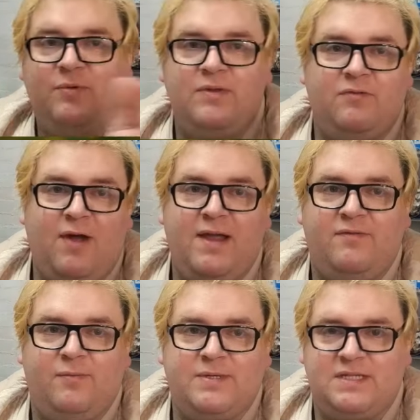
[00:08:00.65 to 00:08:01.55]
is, the
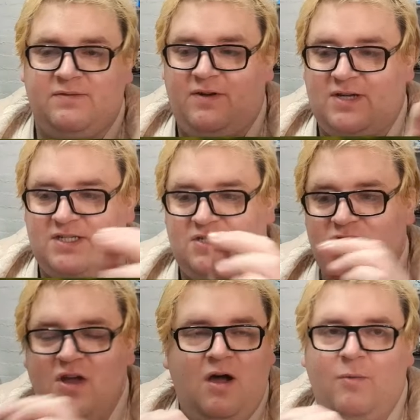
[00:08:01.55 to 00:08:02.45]
Ray from Princess and the Frog,
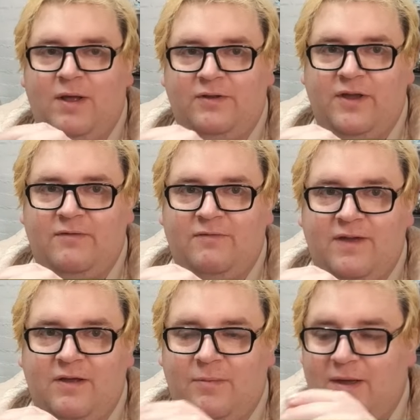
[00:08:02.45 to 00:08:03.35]
it's not a
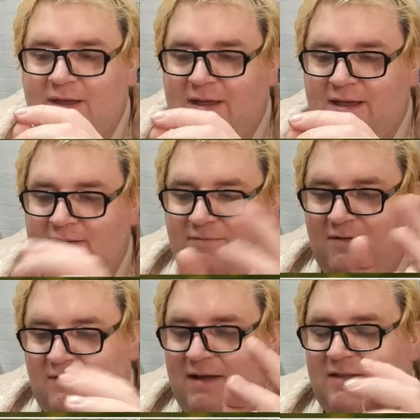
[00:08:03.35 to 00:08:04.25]
well-known film
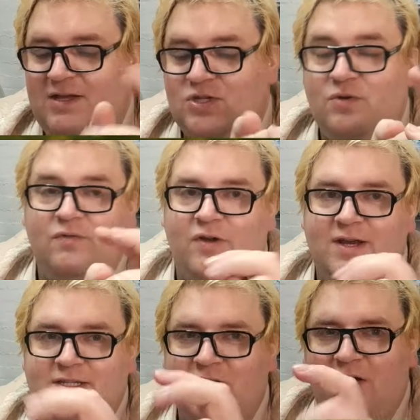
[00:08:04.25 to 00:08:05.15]
in its
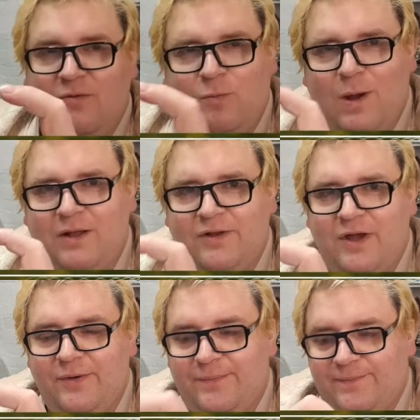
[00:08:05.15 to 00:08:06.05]
oeuvre, and it's not a
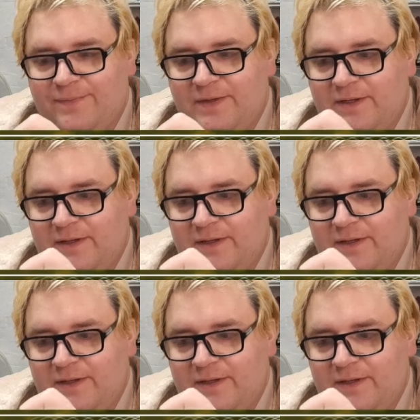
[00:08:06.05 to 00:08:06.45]
well-known